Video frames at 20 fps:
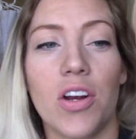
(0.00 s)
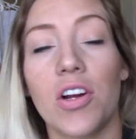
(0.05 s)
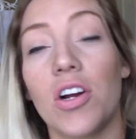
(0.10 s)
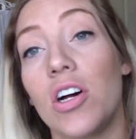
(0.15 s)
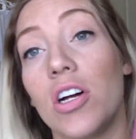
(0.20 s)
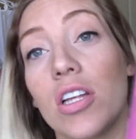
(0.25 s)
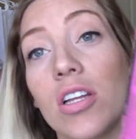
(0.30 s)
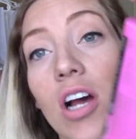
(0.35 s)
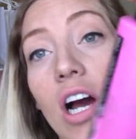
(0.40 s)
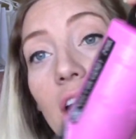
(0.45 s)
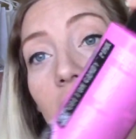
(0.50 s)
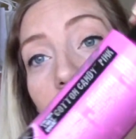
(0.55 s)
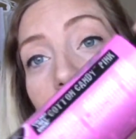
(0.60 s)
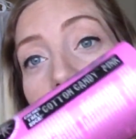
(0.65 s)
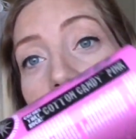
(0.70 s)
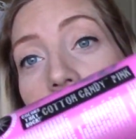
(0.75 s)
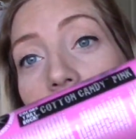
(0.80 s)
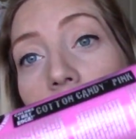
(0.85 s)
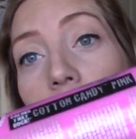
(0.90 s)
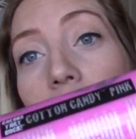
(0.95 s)
called Cotton
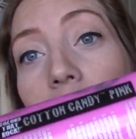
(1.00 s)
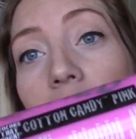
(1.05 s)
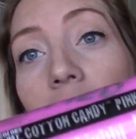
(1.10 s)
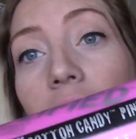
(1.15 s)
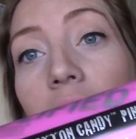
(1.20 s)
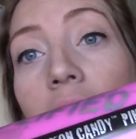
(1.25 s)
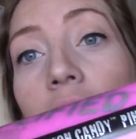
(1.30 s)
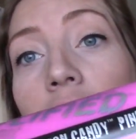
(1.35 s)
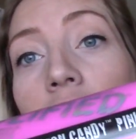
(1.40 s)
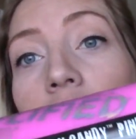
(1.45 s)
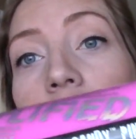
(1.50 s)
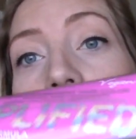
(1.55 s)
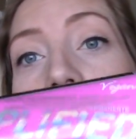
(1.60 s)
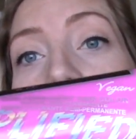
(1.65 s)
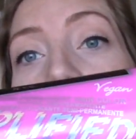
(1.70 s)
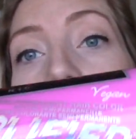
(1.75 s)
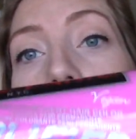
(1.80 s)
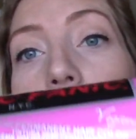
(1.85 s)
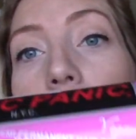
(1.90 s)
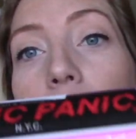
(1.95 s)
Candy Pink
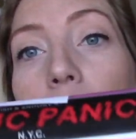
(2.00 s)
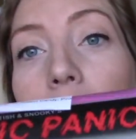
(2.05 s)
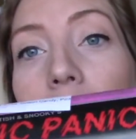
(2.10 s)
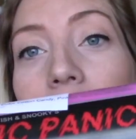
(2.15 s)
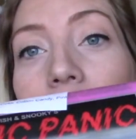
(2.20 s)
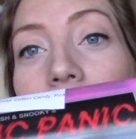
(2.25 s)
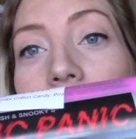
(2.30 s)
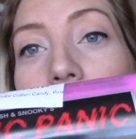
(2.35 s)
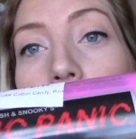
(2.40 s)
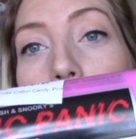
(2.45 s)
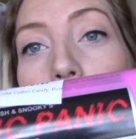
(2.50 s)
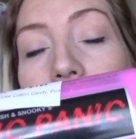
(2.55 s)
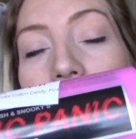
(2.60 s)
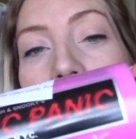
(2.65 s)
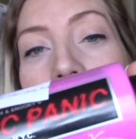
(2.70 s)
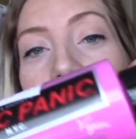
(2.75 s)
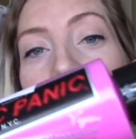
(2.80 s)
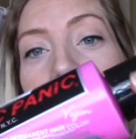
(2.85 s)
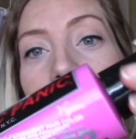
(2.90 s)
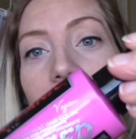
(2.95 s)
from Manic,
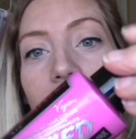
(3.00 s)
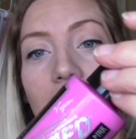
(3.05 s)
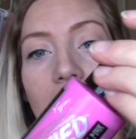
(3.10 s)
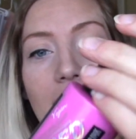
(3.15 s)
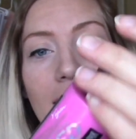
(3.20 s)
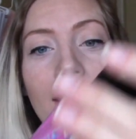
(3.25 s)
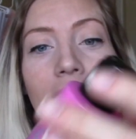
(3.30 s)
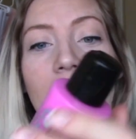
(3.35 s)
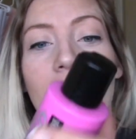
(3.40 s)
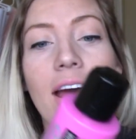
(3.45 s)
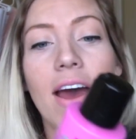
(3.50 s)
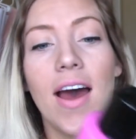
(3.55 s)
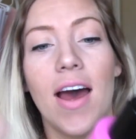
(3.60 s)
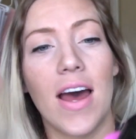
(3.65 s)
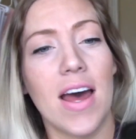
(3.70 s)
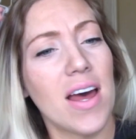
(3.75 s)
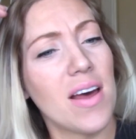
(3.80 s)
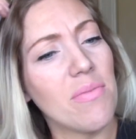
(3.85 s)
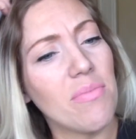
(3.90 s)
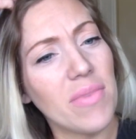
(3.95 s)
and
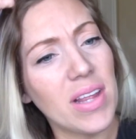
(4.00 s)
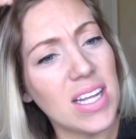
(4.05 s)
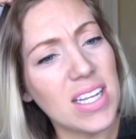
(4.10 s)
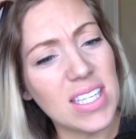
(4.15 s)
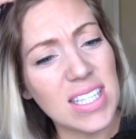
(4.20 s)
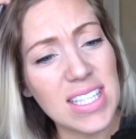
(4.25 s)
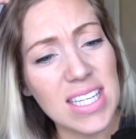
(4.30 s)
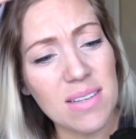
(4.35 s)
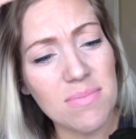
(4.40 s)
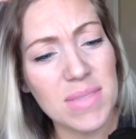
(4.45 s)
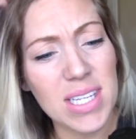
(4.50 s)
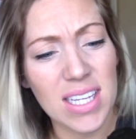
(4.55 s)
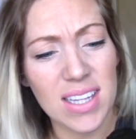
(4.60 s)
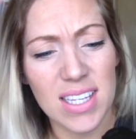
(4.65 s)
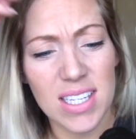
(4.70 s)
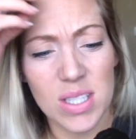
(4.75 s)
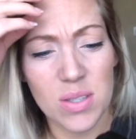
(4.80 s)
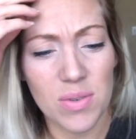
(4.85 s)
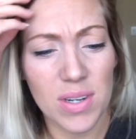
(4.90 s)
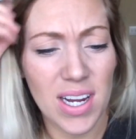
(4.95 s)
it seems like
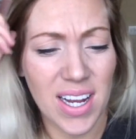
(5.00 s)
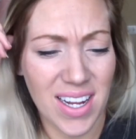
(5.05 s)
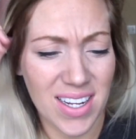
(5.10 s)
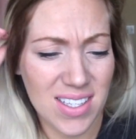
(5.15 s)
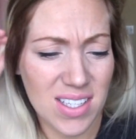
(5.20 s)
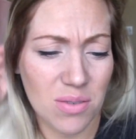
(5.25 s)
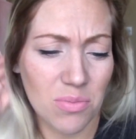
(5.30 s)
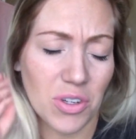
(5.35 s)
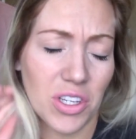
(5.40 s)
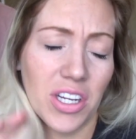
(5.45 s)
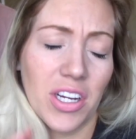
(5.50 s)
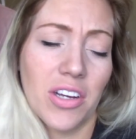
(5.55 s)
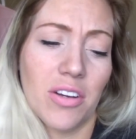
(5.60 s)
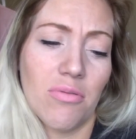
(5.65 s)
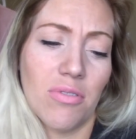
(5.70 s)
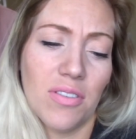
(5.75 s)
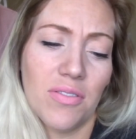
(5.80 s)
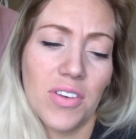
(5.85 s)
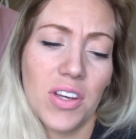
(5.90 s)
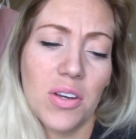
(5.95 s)
this one had some really good
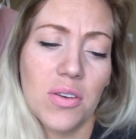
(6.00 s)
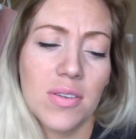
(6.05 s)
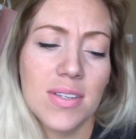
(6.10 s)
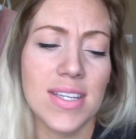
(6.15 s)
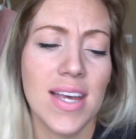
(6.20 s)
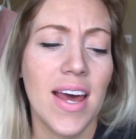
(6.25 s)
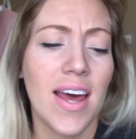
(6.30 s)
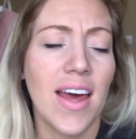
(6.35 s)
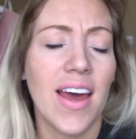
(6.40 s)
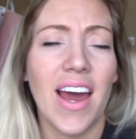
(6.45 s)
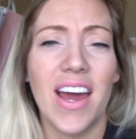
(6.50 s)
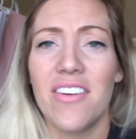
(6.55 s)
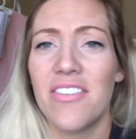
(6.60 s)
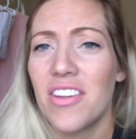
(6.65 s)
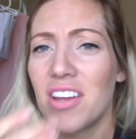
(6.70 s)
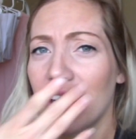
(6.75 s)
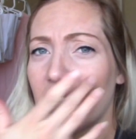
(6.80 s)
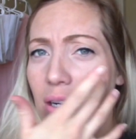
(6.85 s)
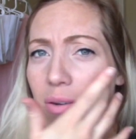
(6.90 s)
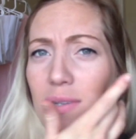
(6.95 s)
reviews. I feel
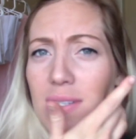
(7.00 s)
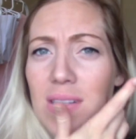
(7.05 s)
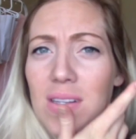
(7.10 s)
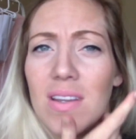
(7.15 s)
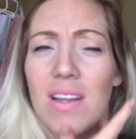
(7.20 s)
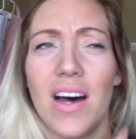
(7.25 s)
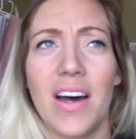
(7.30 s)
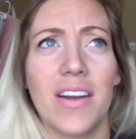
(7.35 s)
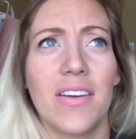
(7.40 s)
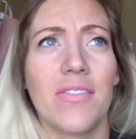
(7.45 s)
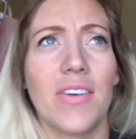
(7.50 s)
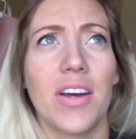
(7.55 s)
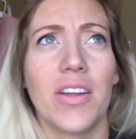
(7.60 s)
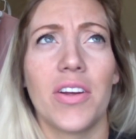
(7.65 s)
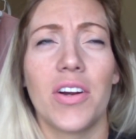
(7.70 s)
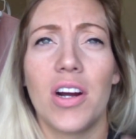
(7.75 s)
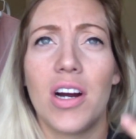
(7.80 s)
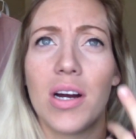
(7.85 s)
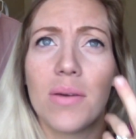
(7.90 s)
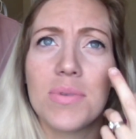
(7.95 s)
like there was a lot of
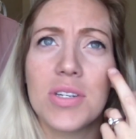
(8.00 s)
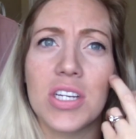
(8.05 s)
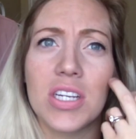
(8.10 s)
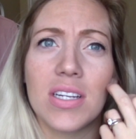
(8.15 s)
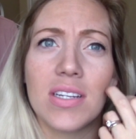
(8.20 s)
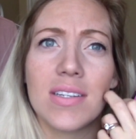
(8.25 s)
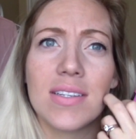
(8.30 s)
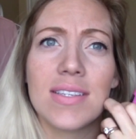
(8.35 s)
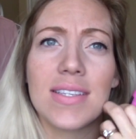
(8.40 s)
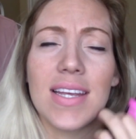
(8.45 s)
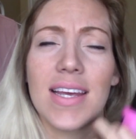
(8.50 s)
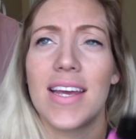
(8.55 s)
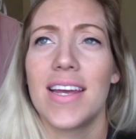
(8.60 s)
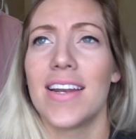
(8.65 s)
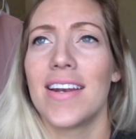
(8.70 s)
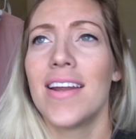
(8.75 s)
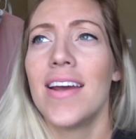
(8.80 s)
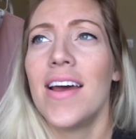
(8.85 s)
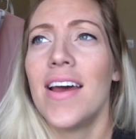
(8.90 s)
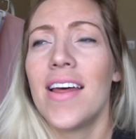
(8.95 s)
other options,
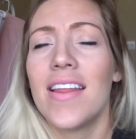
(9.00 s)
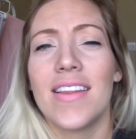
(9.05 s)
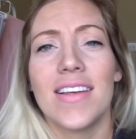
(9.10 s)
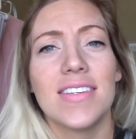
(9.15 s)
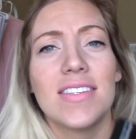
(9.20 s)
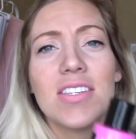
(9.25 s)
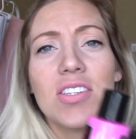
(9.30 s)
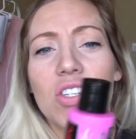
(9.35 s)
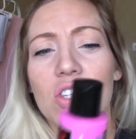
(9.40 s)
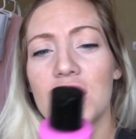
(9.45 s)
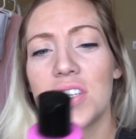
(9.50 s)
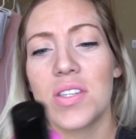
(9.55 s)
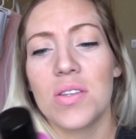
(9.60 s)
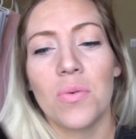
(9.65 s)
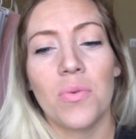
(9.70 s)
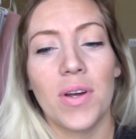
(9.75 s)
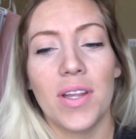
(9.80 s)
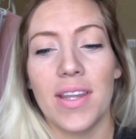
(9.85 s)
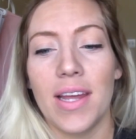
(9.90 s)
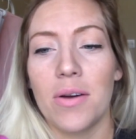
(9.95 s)
and this is just the
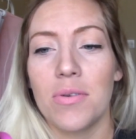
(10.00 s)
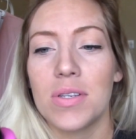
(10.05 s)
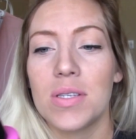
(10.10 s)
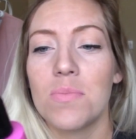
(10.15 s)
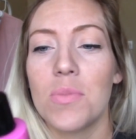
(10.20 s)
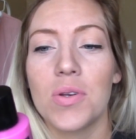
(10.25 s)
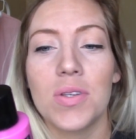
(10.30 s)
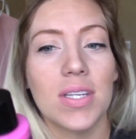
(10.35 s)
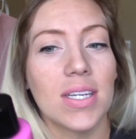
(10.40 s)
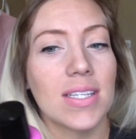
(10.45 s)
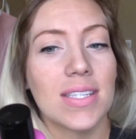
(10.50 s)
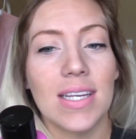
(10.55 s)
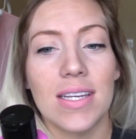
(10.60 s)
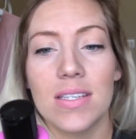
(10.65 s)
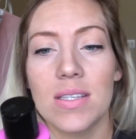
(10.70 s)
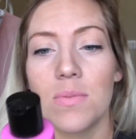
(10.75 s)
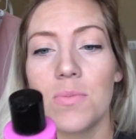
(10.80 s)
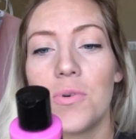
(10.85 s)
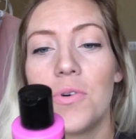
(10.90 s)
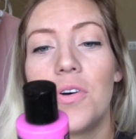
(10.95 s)
one that was most
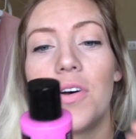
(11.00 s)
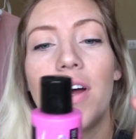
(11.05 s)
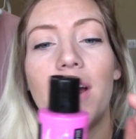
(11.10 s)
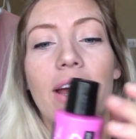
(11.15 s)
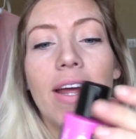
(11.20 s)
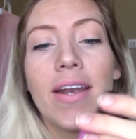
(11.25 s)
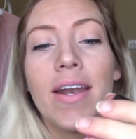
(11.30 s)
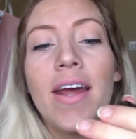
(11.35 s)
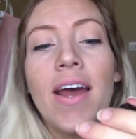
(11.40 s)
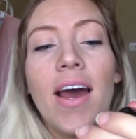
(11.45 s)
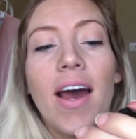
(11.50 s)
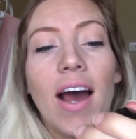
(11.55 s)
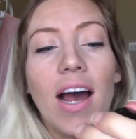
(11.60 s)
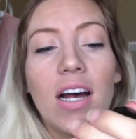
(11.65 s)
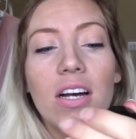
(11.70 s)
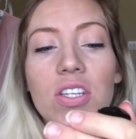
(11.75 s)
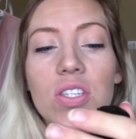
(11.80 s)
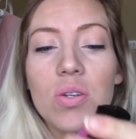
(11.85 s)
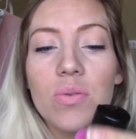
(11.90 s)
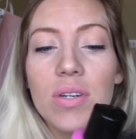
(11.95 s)
accessible. And I
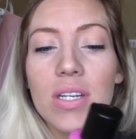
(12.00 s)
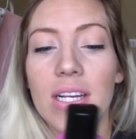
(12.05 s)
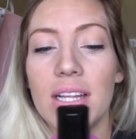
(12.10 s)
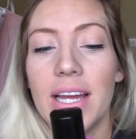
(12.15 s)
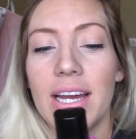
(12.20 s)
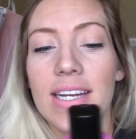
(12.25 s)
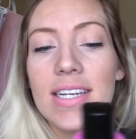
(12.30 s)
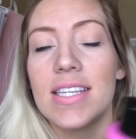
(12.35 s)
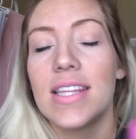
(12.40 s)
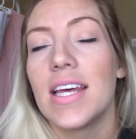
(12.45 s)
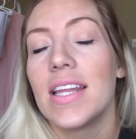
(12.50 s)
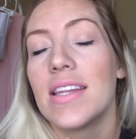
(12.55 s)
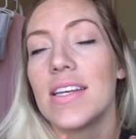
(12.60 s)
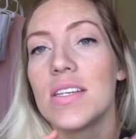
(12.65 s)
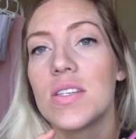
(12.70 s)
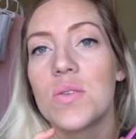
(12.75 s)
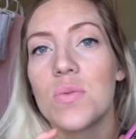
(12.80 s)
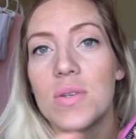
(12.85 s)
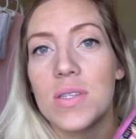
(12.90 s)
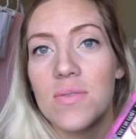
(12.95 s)
also really liked that
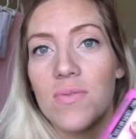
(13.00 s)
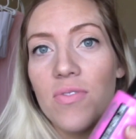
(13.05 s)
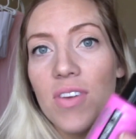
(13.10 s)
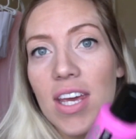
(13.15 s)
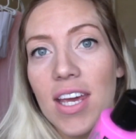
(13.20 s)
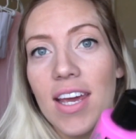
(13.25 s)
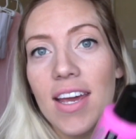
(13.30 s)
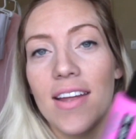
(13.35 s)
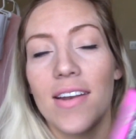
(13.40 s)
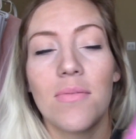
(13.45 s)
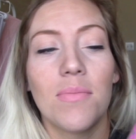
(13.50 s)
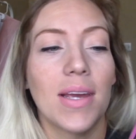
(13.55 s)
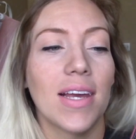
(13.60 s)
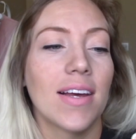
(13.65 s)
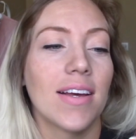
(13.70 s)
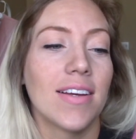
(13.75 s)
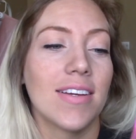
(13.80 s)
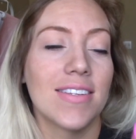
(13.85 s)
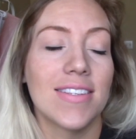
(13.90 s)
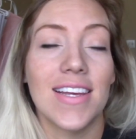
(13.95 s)
this was vegan,
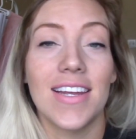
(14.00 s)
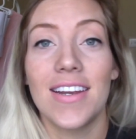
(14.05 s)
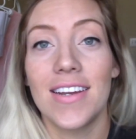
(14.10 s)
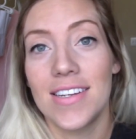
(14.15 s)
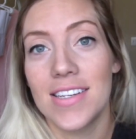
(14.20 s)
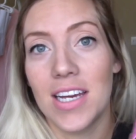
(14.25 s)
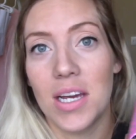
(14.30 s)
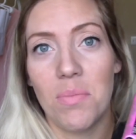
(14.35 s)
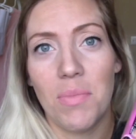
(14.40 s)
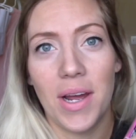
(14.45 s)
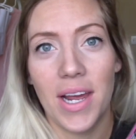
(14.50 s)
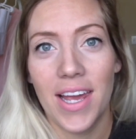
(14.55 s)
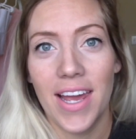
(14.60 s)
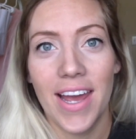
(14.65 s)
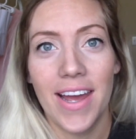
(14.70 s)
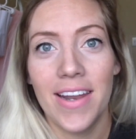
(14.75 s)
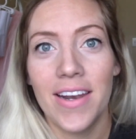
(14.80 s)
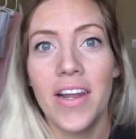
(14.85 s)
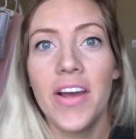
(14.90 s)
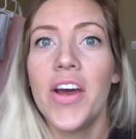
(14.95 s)
because anytime I
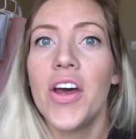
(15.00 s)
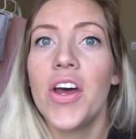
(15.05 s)
can